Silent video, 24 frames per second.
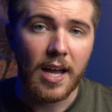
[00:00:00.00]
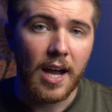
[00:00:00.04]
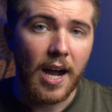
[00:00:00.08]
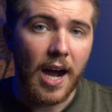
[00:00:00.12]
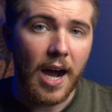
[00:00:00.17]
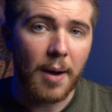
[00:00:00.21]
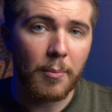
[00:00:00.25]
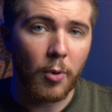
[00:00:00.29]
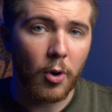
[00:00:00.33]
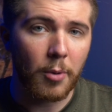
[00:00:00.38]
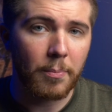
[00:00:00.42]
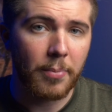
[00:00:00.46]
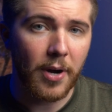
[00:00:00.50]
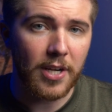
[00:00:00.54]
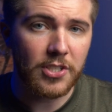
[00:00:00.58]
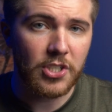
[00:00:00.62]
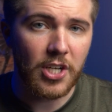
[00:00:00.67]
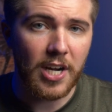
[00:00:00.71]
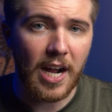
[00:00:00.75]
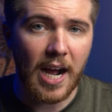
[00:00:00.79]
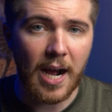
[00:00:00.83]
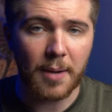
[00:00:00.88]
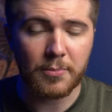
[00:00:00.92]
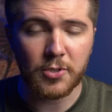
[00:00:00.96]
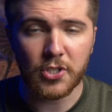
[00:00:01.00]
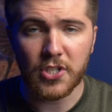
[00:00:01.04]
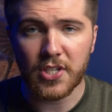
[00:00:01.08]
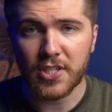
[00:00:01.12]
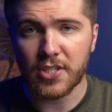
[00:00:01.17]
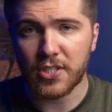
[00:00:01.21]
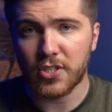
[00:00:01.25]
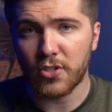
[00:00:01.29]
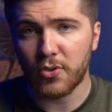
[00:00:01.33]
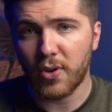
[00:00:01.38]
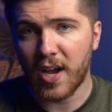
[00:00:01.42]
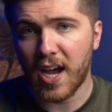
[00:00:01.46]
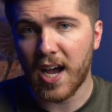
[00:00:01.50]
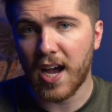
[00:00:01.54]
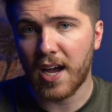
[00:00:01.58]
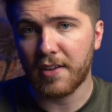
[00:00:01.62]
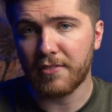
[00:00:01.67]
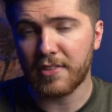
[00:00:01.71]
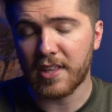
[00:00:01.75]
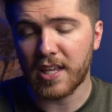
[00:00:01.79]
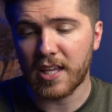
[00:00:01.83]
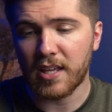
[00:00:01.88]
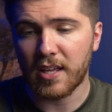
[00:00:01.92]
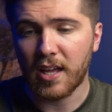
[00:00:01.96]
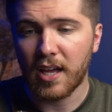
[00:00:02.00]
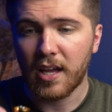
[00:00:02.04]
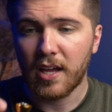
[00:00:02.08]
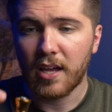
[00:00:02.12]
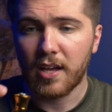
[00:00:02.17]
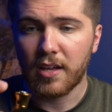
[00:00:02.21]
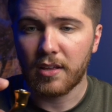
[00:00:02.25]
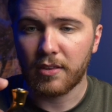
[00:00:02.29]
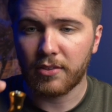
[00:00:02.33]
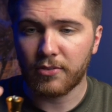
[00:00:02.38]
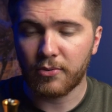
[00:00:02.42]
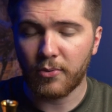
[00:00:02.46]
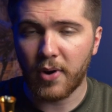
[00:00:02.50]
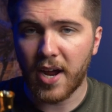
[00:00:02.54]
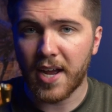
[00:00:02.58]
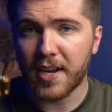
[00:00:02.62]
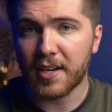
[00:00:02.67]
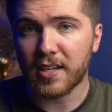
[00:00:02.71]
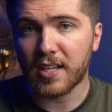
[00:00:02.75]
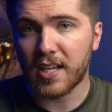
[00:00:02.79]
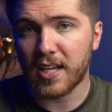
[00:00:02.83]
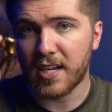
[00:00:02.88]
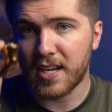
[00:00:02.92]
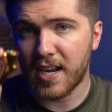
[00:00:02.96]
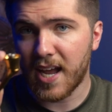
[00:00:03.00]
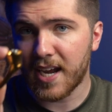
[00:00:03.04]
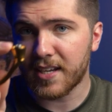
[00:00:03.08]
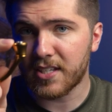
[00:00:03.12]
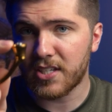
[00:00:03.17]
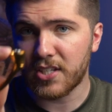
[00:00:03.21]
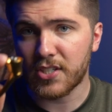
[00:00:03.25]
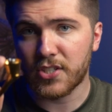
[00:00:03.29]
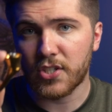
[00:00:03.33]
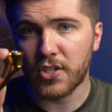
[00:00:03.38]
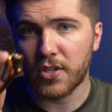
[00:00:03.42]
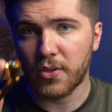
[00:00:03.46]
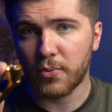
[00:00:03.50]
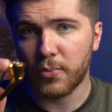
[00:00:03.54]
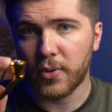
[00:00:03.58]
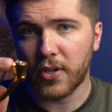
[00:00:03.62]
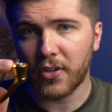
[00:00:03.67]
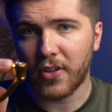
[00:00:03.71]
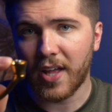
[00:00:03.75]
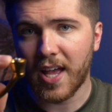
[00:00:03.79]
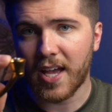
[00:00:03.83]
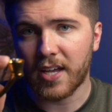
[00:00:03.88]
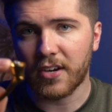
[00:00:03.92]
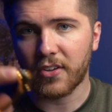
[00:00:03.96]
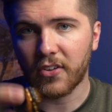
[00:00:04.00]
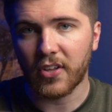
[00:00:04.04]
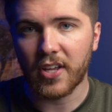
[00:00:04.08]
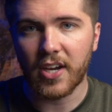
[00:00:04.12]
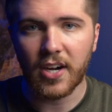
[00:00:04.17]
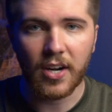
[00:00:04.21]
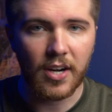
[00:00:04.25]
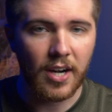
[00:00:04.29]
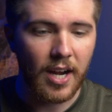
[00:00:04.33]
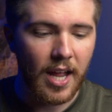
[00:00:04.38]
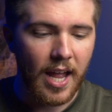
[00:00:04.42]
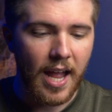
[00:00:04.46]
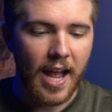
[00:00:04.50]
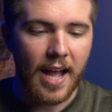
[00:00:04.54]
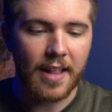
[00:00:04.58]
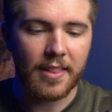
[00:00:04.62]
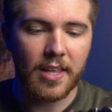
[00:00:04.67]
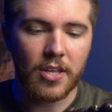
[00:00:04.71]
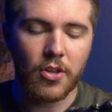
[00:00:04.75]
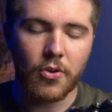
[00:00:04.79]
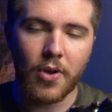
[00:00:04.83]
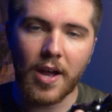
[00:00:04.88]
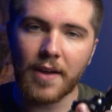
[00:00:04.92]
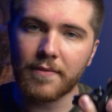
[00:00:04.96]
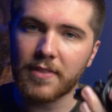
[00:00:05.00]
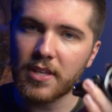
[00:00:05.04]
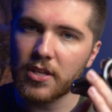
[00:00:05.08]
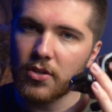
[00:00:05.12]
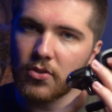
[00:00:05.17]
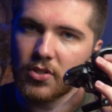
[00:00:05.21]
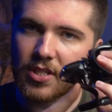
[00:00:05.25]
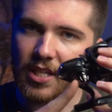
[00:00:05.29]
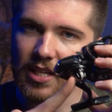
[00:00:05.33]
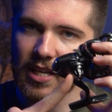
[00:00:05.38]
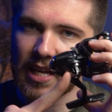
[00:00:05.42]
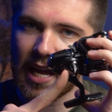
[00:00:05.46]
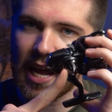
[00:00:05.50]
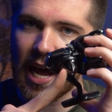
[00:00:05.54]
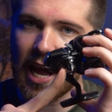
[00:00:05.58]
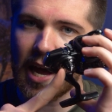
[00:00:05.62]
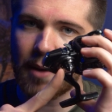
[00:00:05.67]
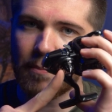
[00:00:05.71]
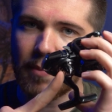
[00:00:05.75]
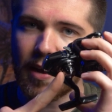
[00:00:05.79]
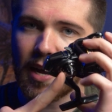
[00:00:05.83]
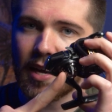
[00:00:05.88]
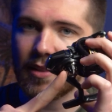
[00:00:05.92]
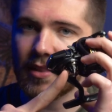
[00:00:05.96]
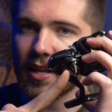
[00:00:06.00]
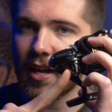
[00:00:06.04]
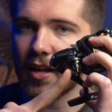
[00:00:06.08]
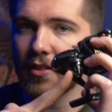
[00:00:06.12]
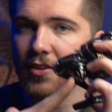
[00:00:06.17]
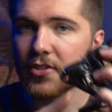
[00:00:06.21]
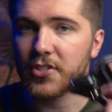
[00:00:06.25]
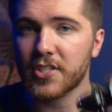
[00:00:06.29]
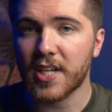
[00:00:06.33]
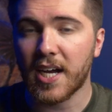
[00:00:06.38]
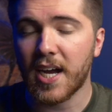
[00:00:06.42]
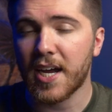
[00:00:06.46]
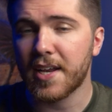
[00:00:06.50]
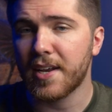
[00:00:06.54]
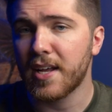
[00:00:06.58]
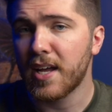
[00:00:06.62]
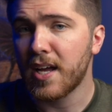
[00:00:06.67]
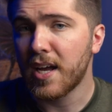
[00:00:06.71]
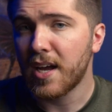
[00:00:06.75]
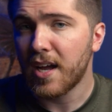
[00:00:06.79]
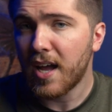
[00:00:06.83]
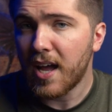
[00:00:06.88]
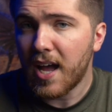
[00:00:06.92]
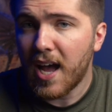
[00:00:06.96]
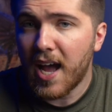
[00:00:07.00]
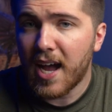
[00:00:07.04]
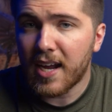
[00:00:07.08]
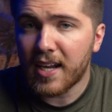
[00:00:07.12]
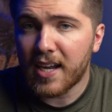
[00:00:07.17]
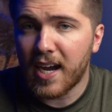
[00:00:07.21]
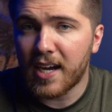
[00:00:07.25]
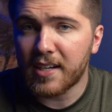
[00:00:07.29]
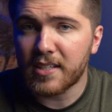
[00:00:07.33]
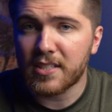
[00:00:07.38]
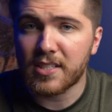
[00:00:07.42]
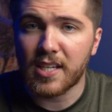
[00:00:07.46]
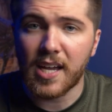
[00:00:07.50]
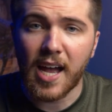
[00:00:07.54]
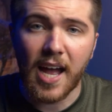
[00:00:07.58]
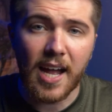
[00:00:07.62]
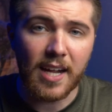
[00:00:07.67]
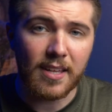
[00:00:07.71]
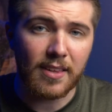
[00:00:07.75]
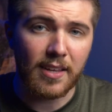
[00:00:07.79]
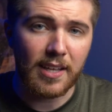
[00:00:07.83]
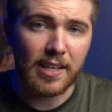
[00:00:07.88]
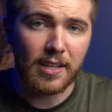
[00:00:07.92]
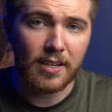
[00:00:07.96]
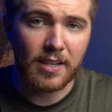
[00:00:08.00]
On more budget options, you have the thread connected to the reel handle here, and then you have to use the cap on the other side kind of to act like a